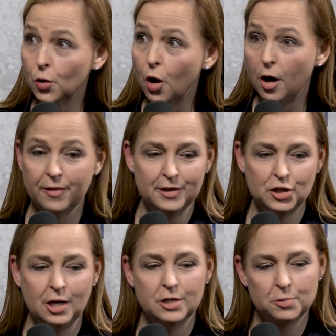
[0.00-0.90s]
right. law that
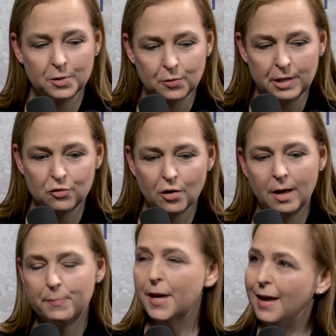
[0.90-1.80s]
changed between
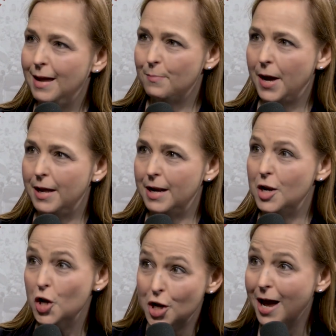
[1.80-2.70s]
Trump and
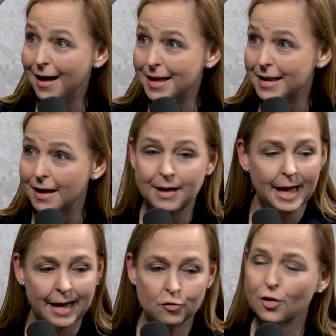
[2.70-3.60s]
Biden. None.
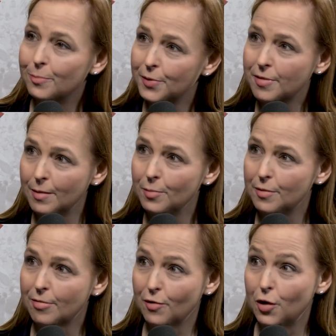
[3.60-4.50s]
And Trump was able
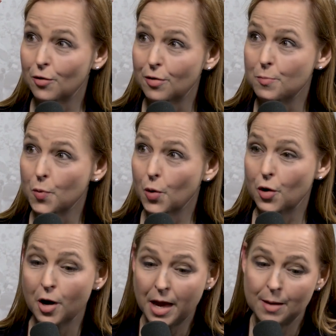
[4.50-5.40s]
to secure the
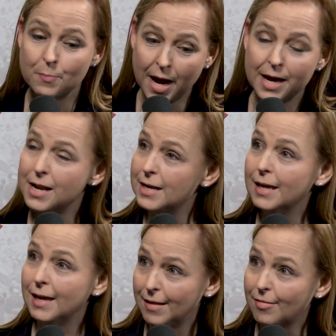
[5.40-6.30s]
border, and Biden
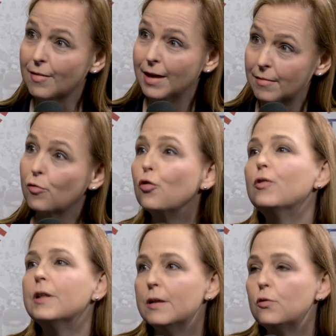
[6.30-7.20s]
is has
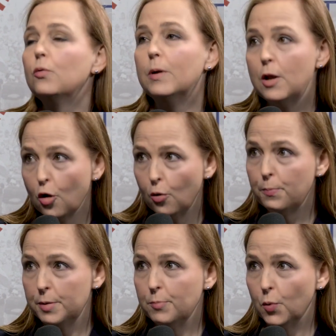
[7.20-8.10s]
turned it into an
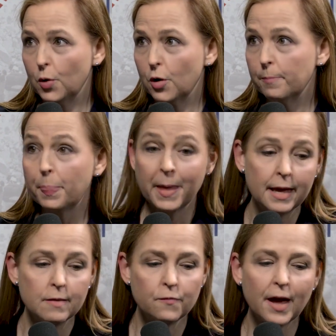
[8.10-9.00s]
open border. Yeah.
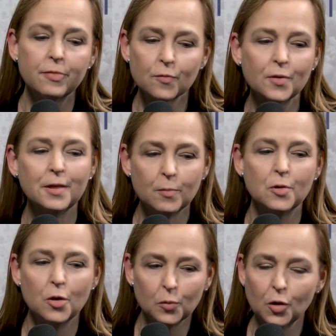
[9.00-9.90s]
And in fact, there really were
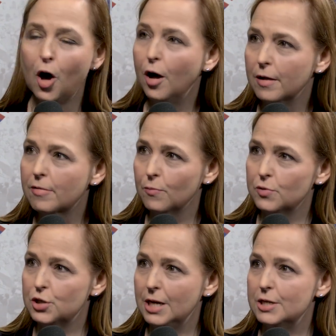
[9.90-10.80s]
no laws that
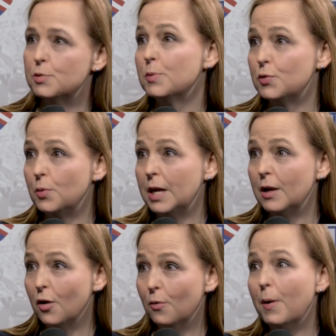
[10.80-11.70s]
were changed
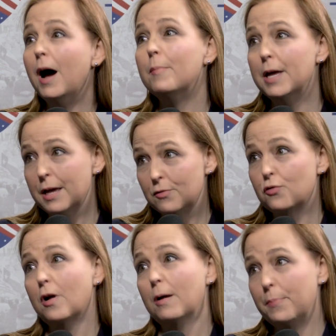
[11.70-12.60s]
between Obama and
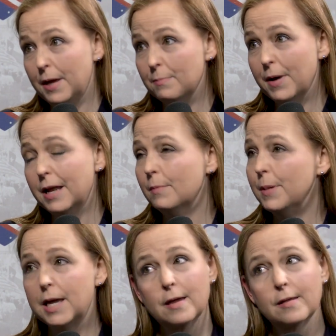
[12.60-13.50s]
Trump and Biden
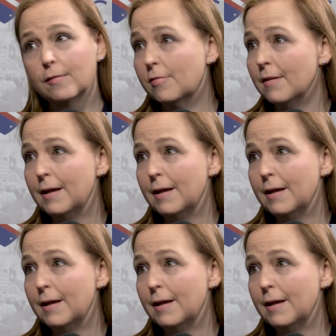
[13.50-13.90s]
because